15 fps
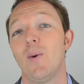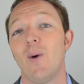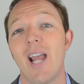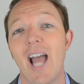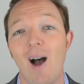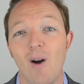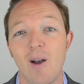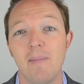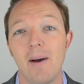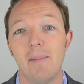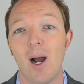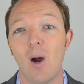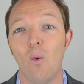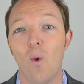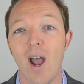way, how I met
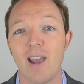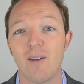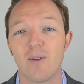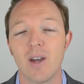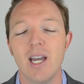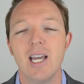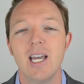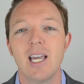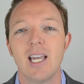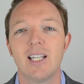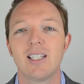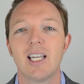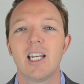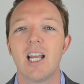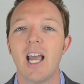my wife, is
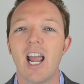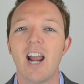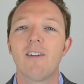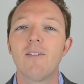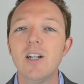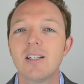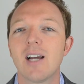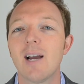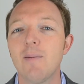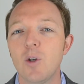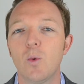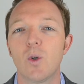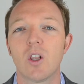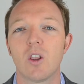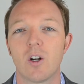that every time you
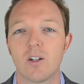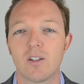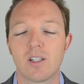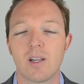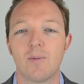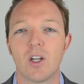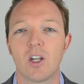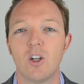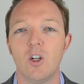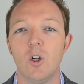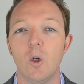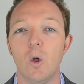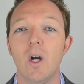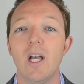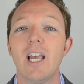would learn something
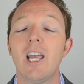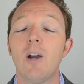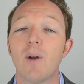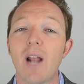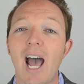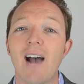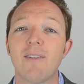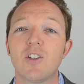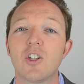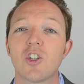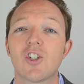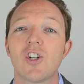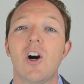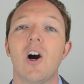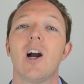new, it would have to
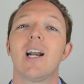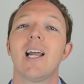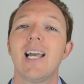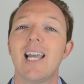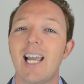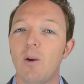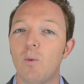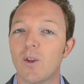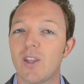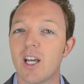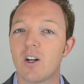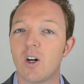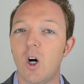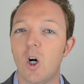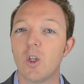start in what they
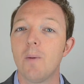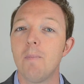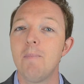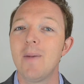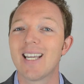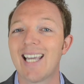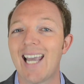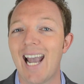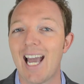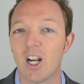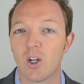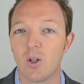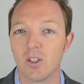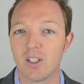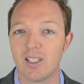called
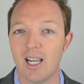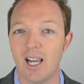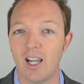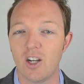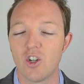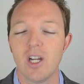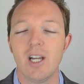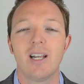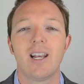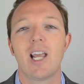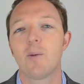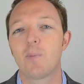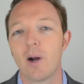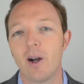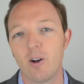mechanical stage. Now,
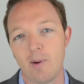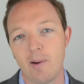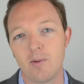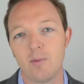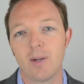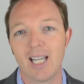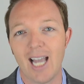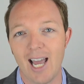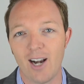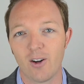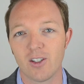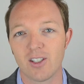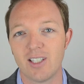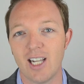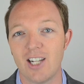you probably remember
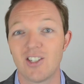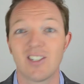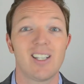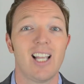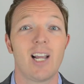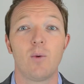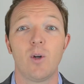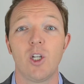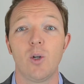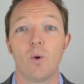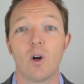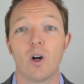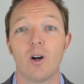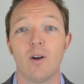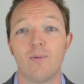mechanical stage. It's like when you
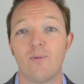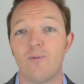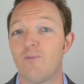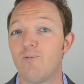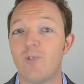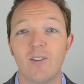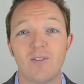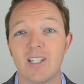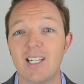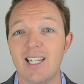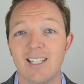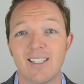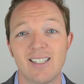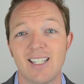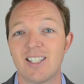were 15,
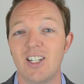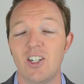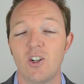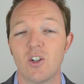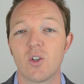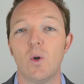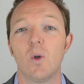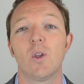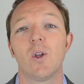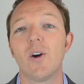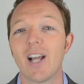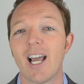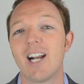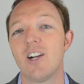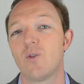16 years old learning
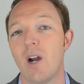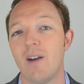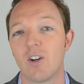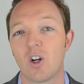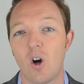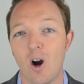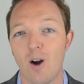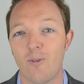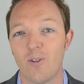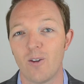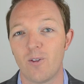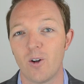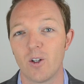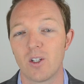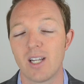how to drive a car for the
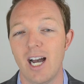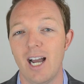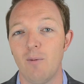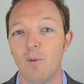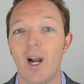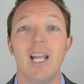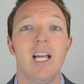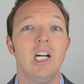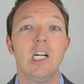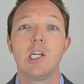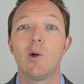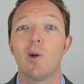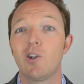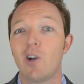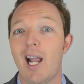first time, right? You
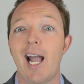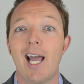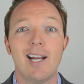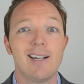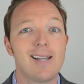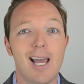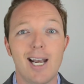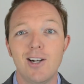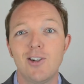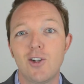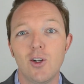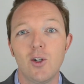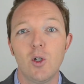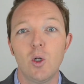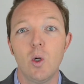had your hand at 10 and
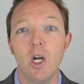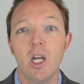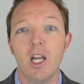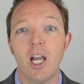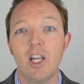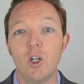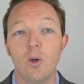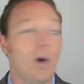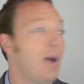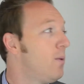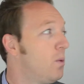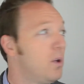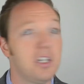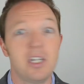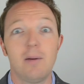2, and you
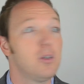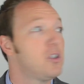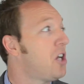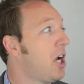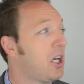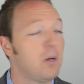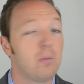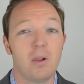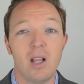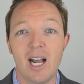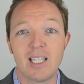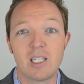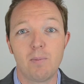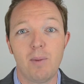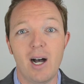would double check your blind
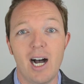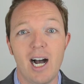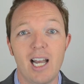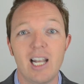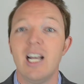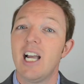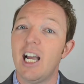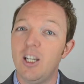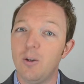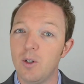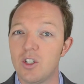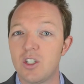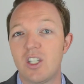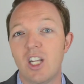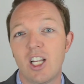spot, and you would
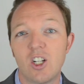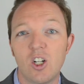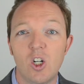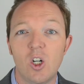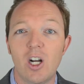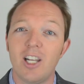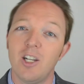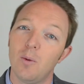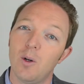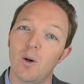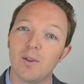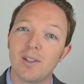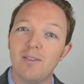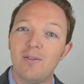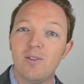signal, and you would
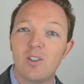only